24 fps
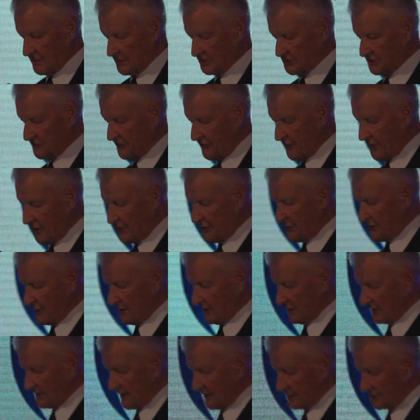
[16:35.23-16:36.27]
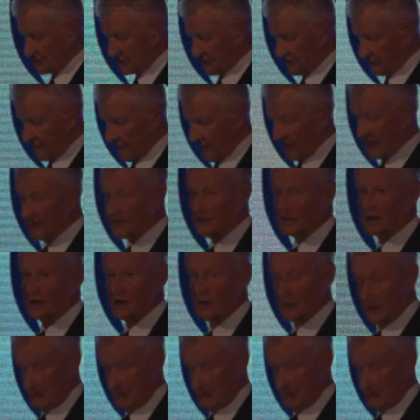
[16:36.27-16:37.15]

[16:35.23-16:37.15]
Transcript: is further intensified